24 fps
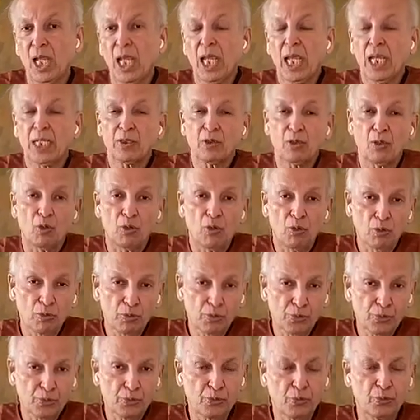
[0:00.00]
And
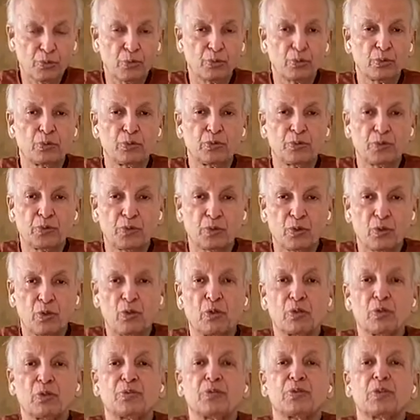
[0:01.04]
also for
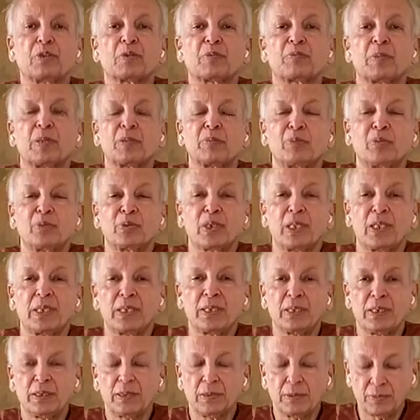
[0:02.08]
all of our
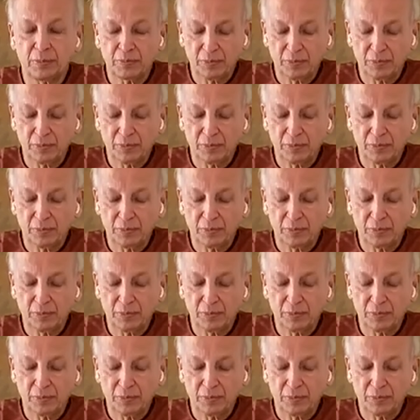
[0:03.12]
pulmonary